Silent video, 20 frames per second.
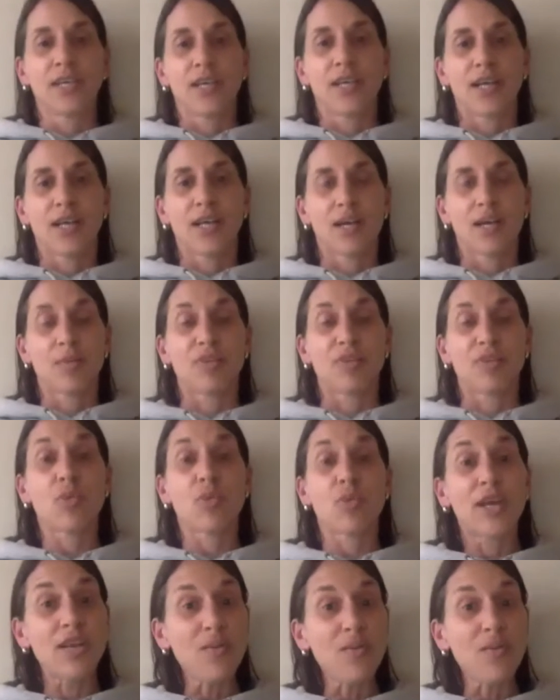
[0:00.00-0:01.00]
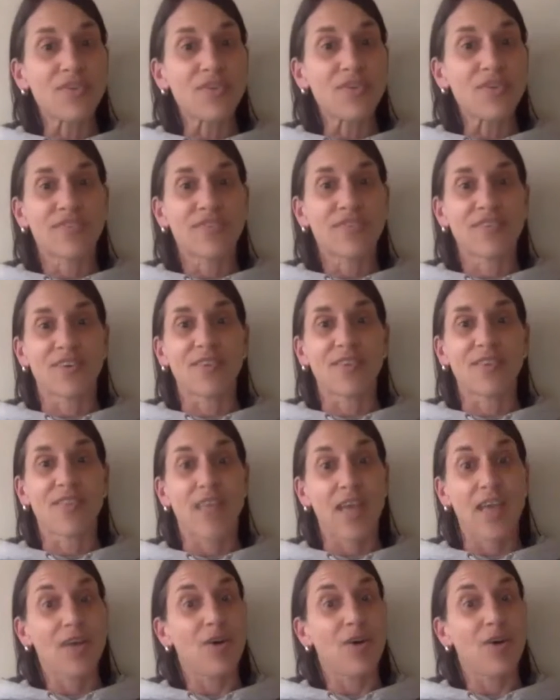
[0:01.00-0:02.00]
I'm a twin, which is not
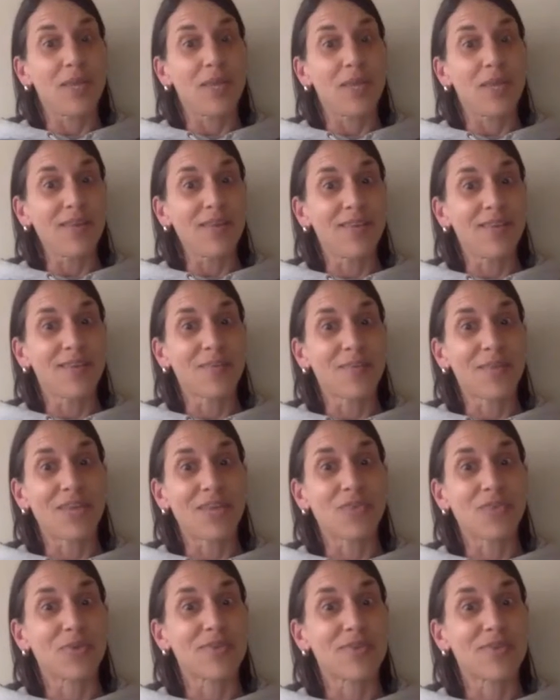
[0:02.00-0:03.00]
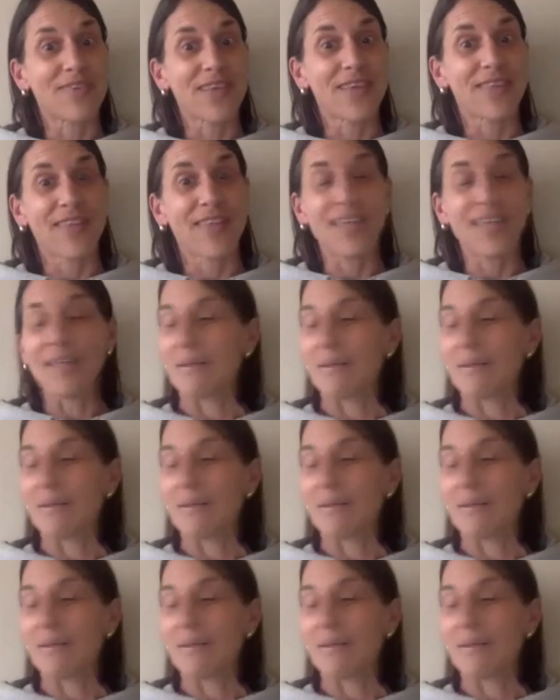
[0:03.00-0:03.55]
that common. There are not many twins out there.